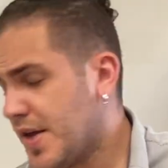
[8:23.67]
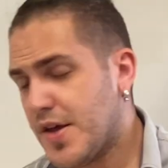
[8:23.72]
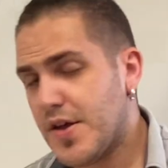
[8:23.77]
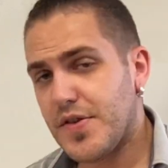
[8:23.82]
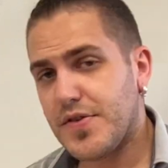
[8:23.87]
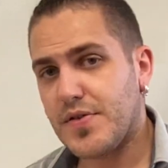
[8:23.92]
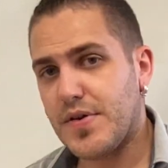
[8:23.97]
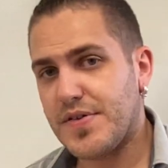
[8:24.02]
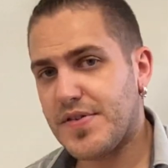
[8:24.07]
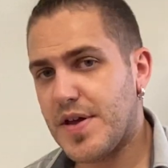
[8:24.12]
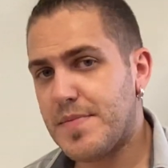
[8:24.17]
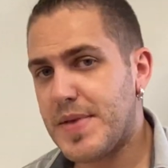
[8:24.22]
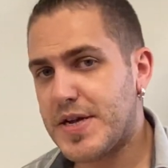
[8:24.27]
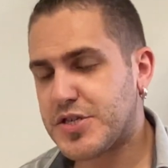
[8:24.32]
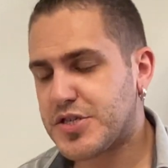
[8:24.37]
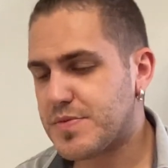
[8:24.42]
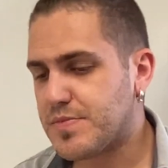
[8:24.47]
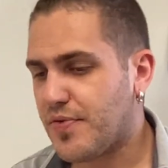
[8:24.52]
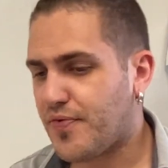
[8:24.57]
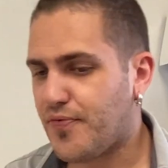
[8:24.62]
So as I
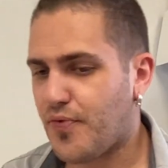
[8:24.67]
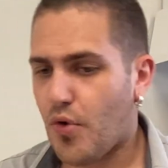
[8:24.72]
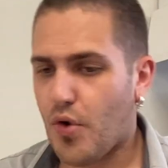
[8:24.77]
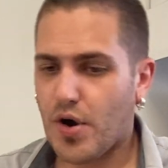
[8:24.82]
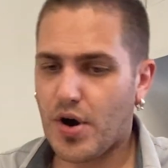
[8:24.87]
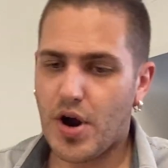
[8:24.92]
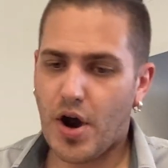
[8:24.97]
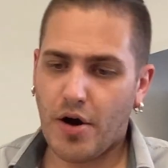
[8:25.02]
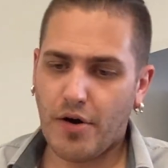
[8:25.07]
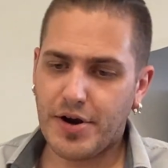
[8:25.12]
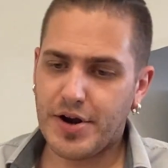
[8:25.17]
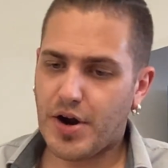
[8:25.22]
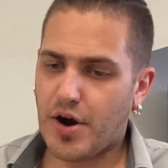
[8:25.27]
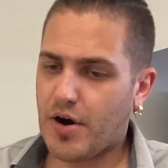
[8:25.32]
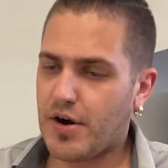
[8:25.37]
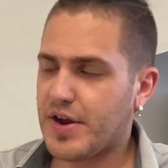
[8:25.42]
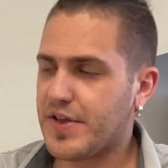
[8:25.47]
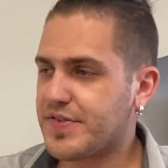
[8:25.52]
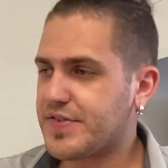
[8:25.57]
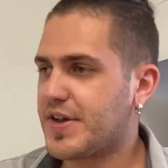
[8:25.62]
mentioned before,
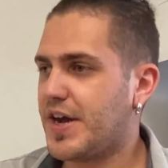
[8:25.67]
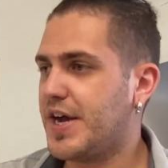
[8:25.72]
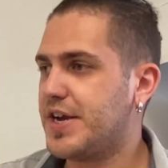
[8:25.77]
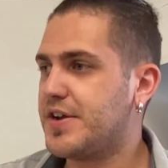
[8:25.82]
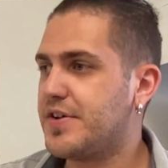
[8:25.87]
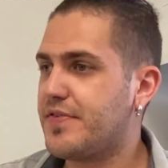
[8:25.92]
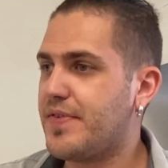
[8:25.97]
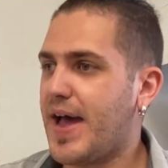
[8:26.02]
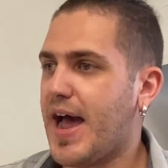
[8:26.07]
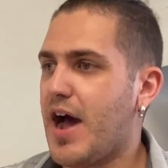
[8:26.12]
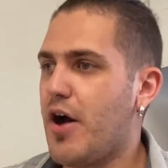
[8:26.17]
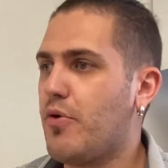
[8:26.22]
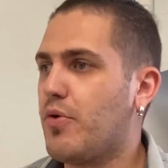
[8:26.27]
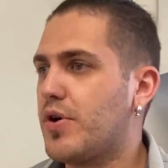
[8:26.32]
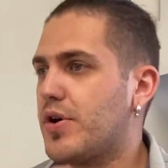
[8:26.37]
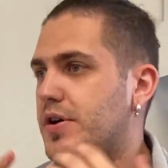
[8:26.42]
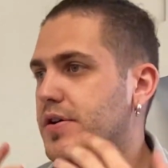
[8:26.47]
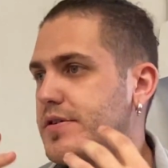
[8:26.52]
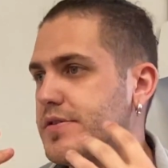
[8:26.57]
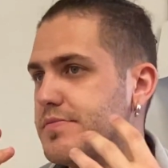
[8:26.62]
R&R is kind of
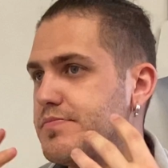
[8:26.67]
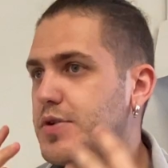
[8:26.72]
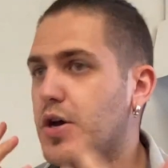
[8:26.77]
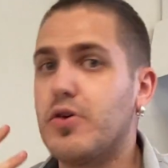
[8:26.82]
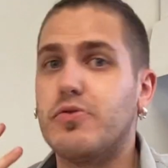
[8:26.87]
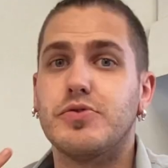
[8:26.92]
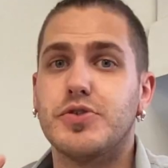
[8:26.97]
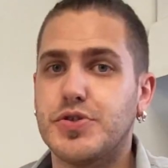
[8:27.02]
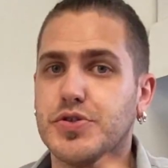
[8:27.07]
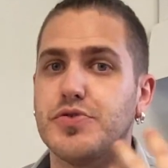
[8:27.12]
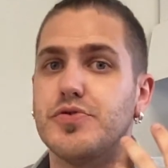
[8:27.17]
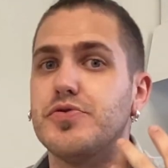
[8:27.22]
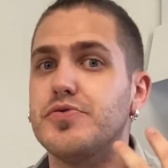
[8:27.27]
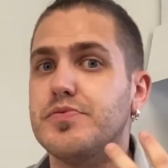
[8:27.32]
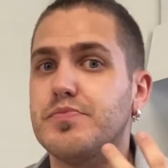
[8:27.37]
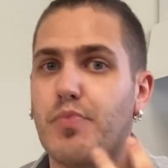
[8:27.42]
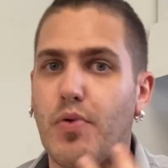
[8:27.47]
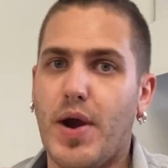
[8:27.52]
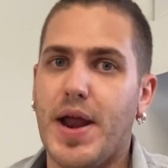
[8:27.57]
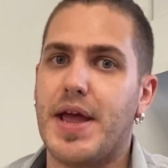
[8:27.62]
our
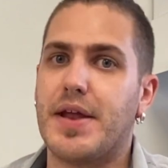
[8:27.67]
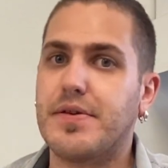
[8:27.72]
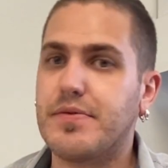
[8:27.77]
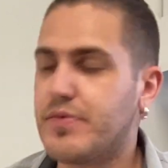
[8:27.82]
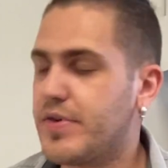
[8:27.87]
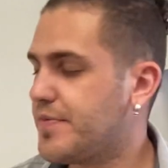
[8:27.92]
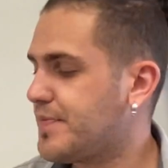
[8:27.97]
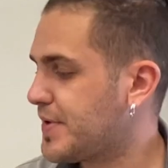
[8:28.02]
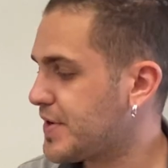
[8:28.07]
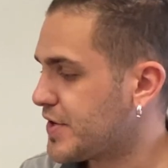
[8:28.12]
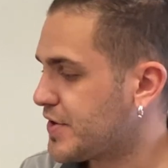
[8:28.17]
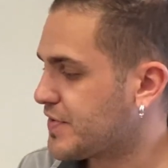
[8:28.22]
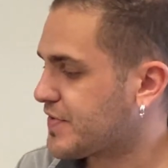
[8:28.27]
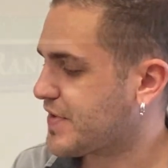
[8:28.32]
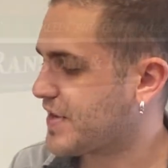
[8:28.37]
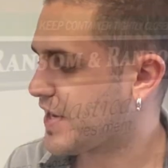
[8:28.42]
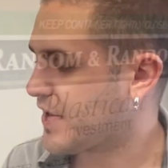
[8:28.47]
go-to brand. We've been using